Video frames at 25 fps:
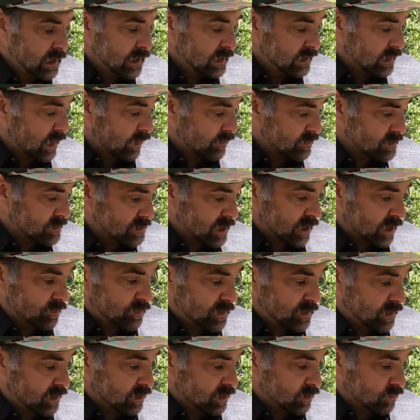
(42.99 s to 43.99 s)
Now the stuff
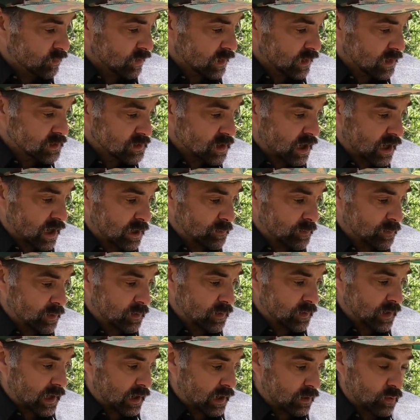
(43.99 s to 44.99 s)
here, we're going to talk about
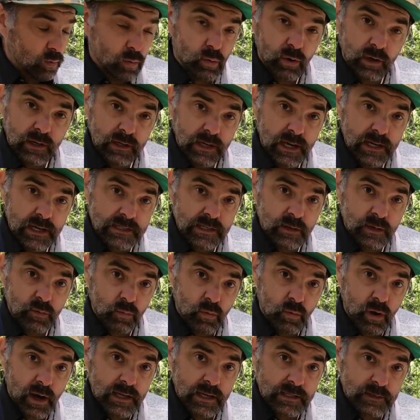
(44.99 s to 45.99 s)
how to organize it,
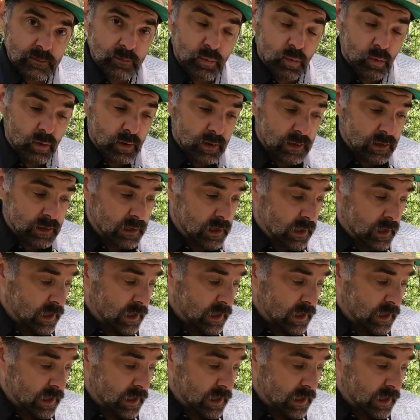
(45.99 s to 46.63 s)
why it's important.